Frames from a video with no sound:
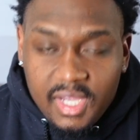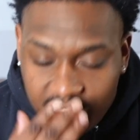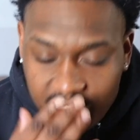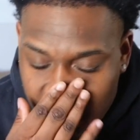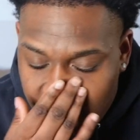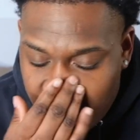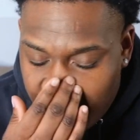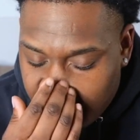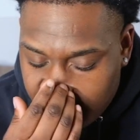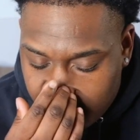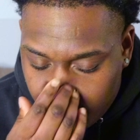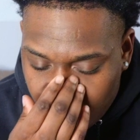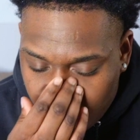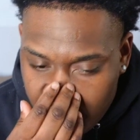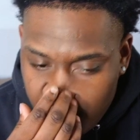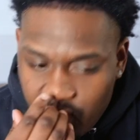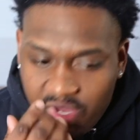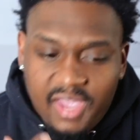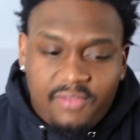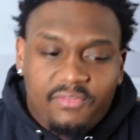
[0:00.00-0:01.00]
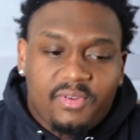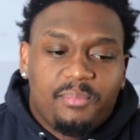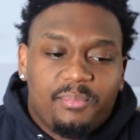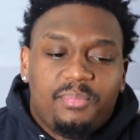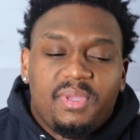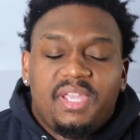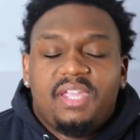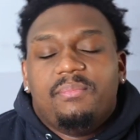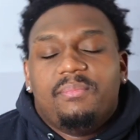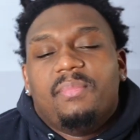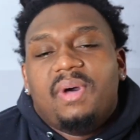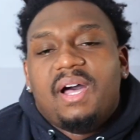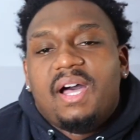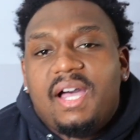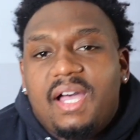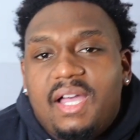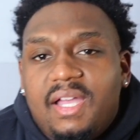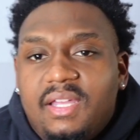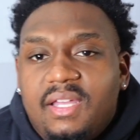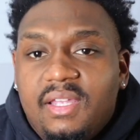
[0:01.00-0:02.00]
Guys, when you have a big
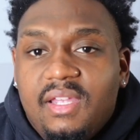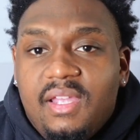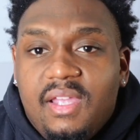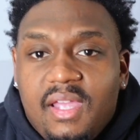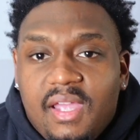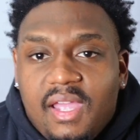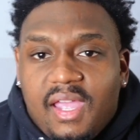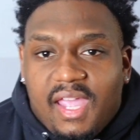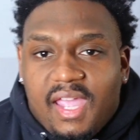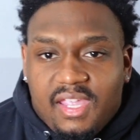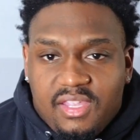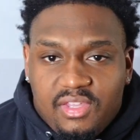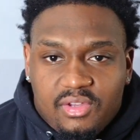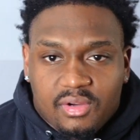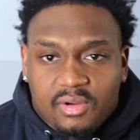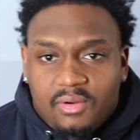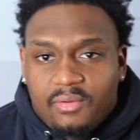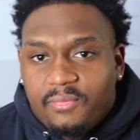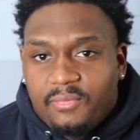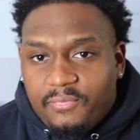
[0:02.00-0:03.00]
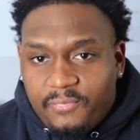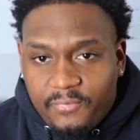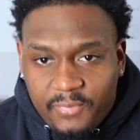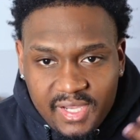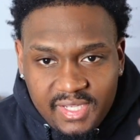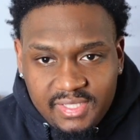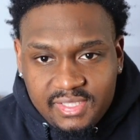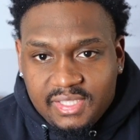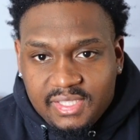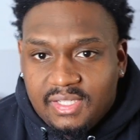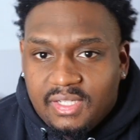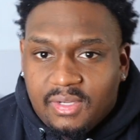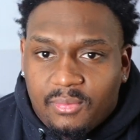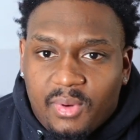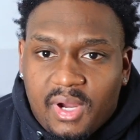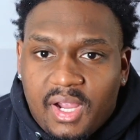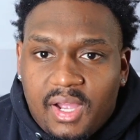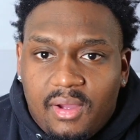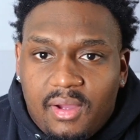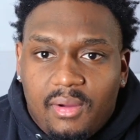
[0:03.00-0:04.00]
mind and you're facing
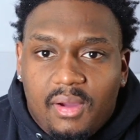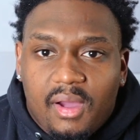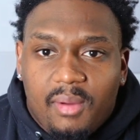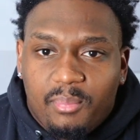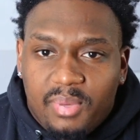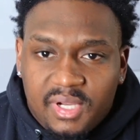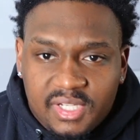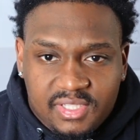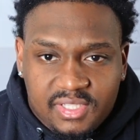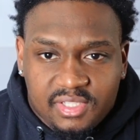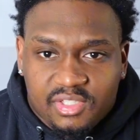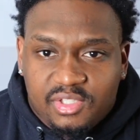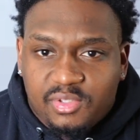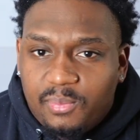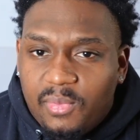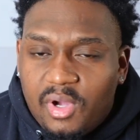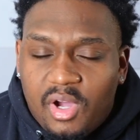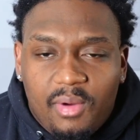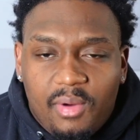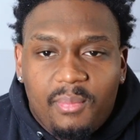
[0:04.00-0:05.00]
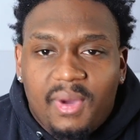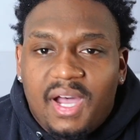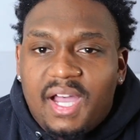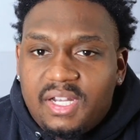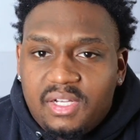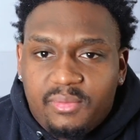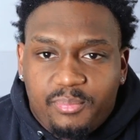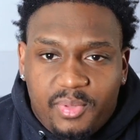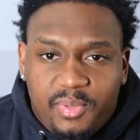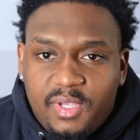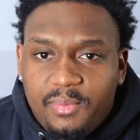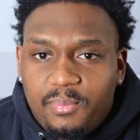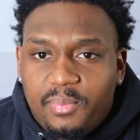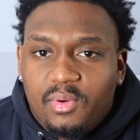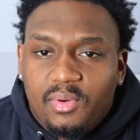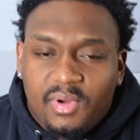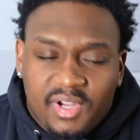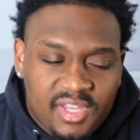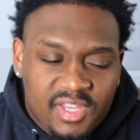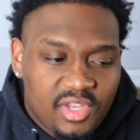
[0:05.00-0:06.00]
around a bunch of small-minded
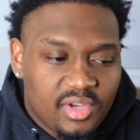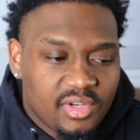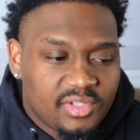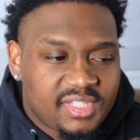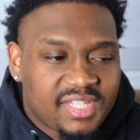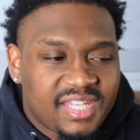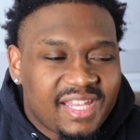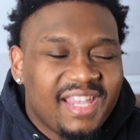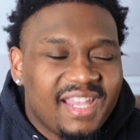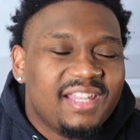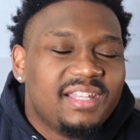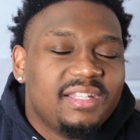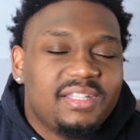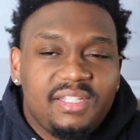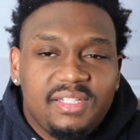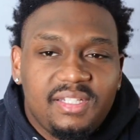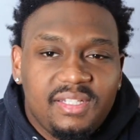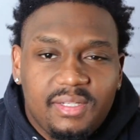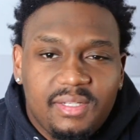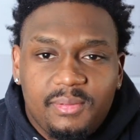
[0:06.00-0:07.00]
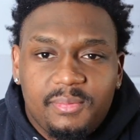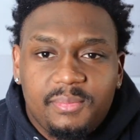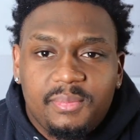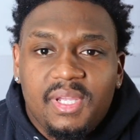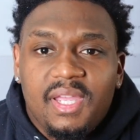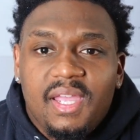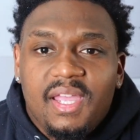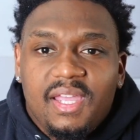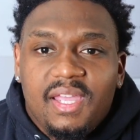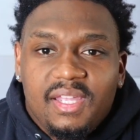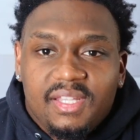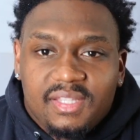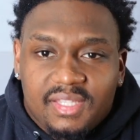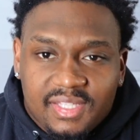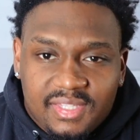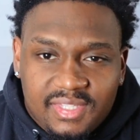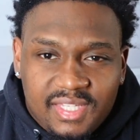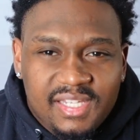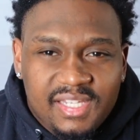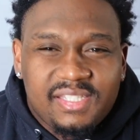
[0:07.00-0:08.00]
people and you're telling them
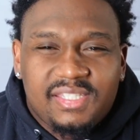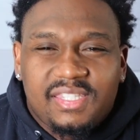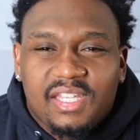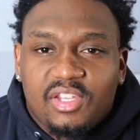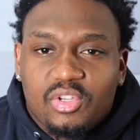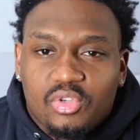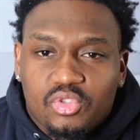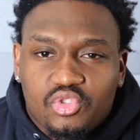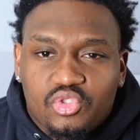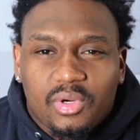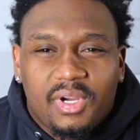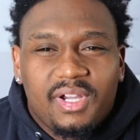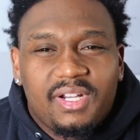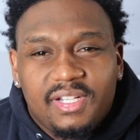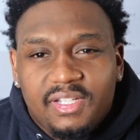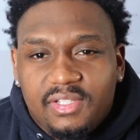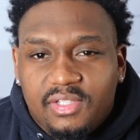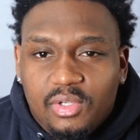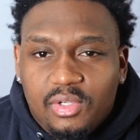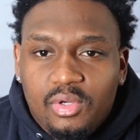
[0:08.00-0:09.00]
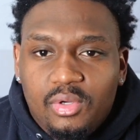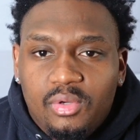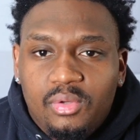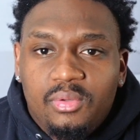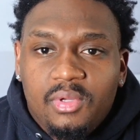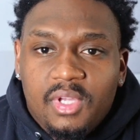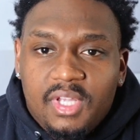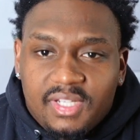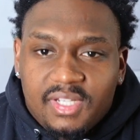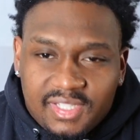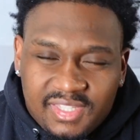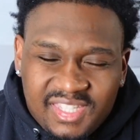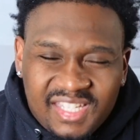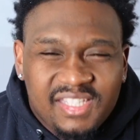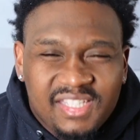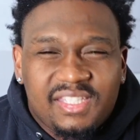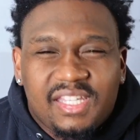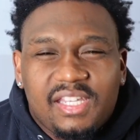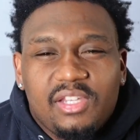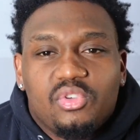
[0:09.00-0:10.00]
the things that you're trying to do, the
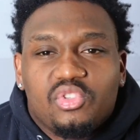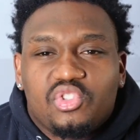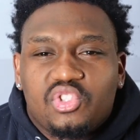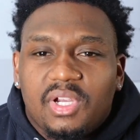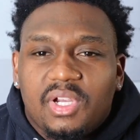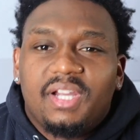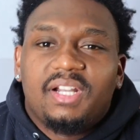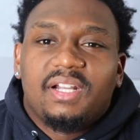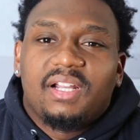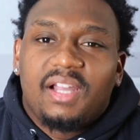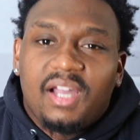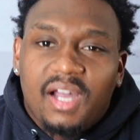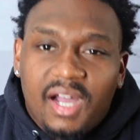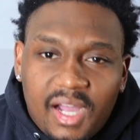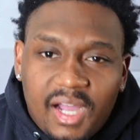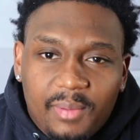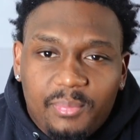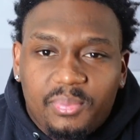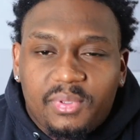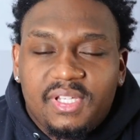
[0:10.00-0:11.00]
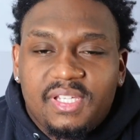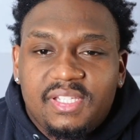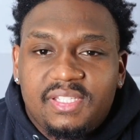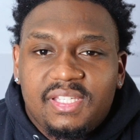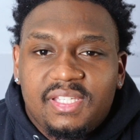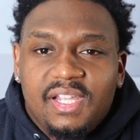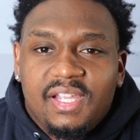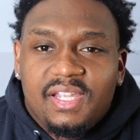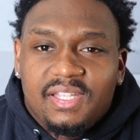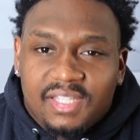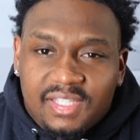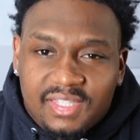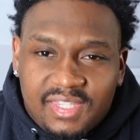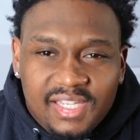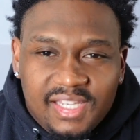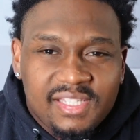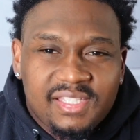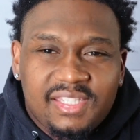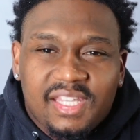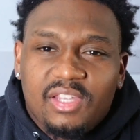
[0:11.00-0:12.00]
things that you're trying to accomplish, the
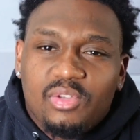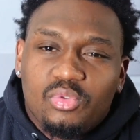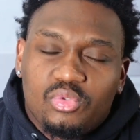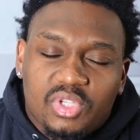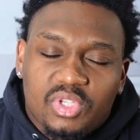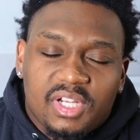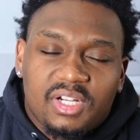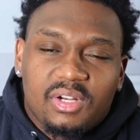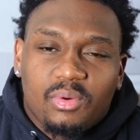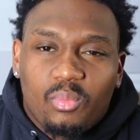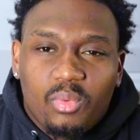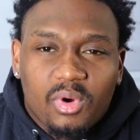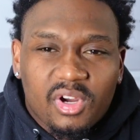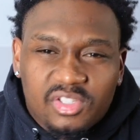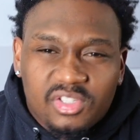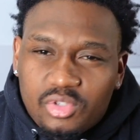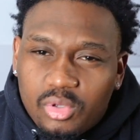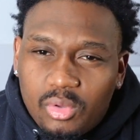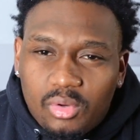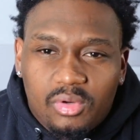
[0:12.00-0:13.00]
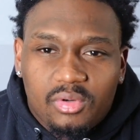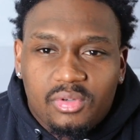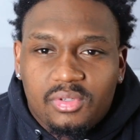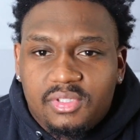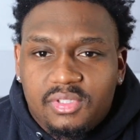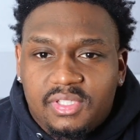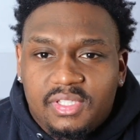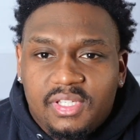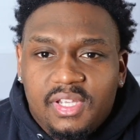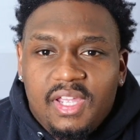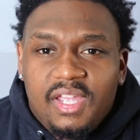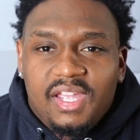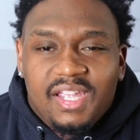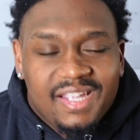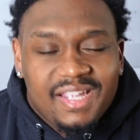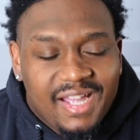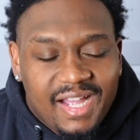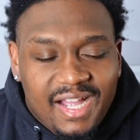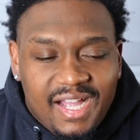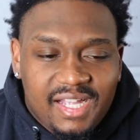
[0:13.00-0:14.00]
things that you're trying to work towards,
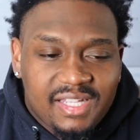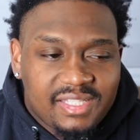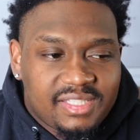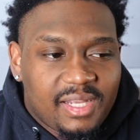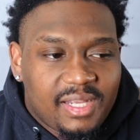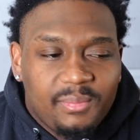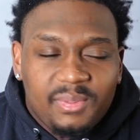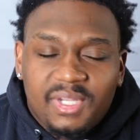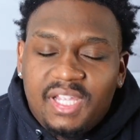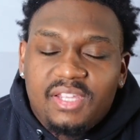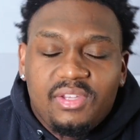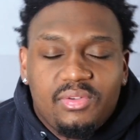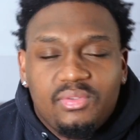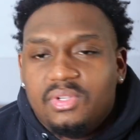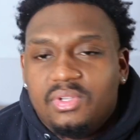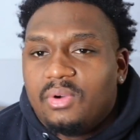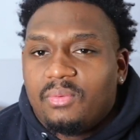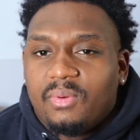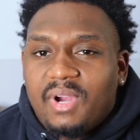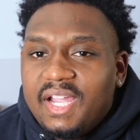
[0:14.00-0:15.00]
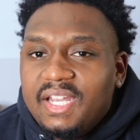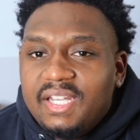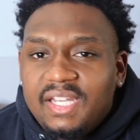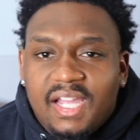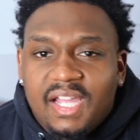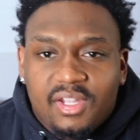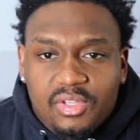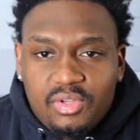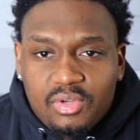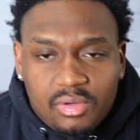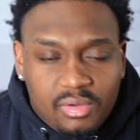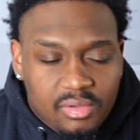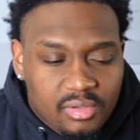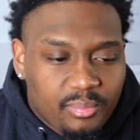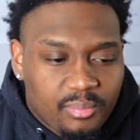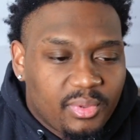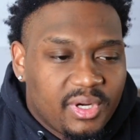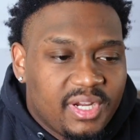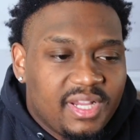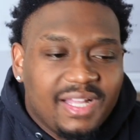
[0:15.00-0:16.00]
guys, I'm letting you know right now, you're going to
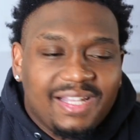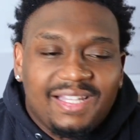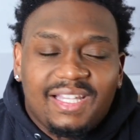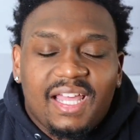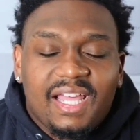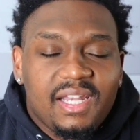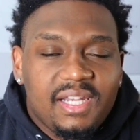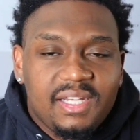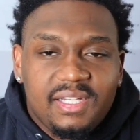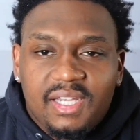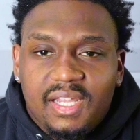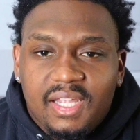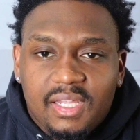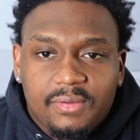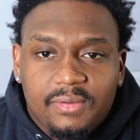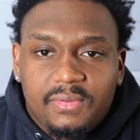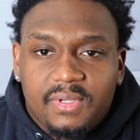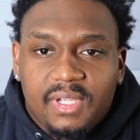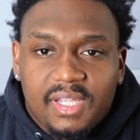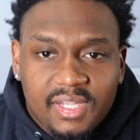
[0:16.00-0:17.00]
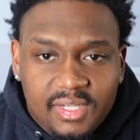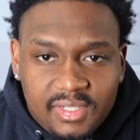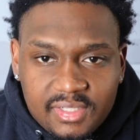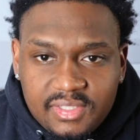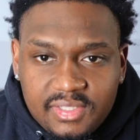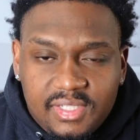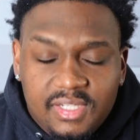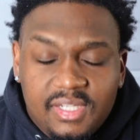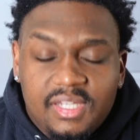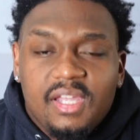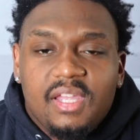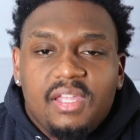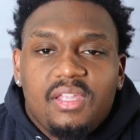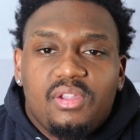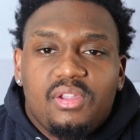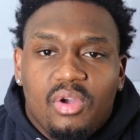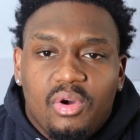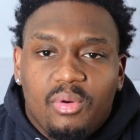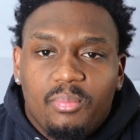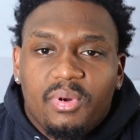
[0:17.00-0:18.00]
bring a lot of negative energy.
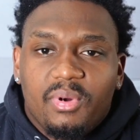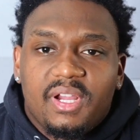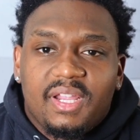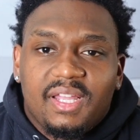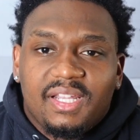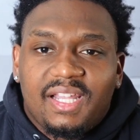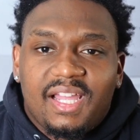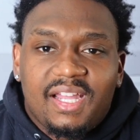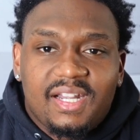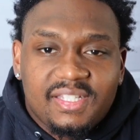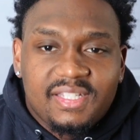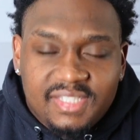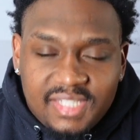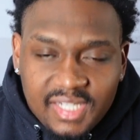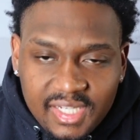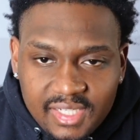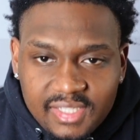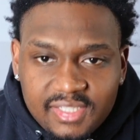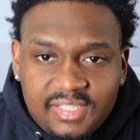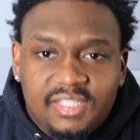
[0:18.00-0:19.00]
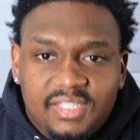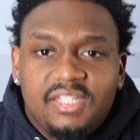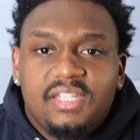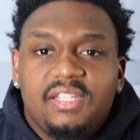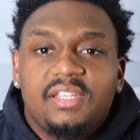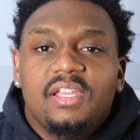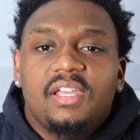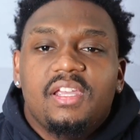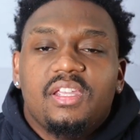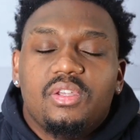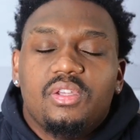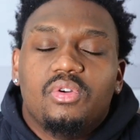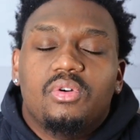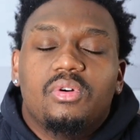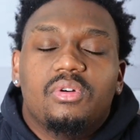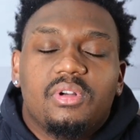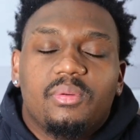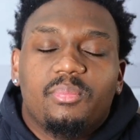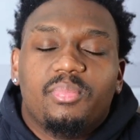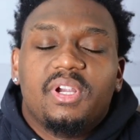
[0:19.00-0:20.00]
You're going to bring a lot of jealousy. You're
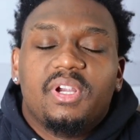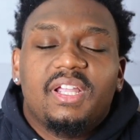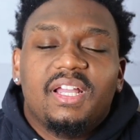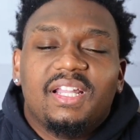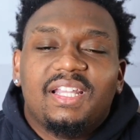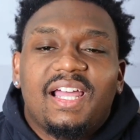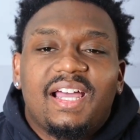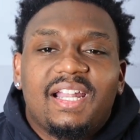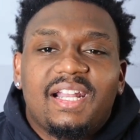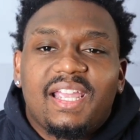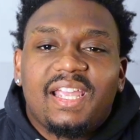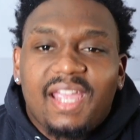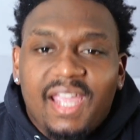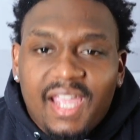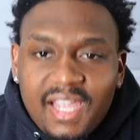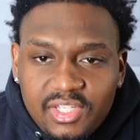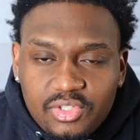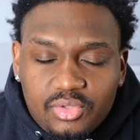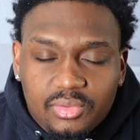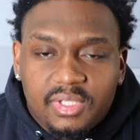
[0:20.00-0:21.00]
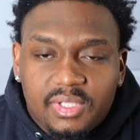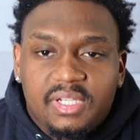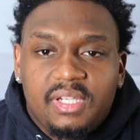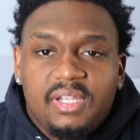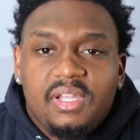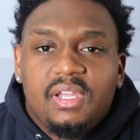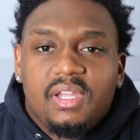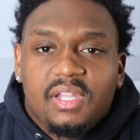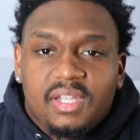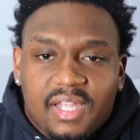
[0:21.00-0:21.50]
going to bring a lot of hatred.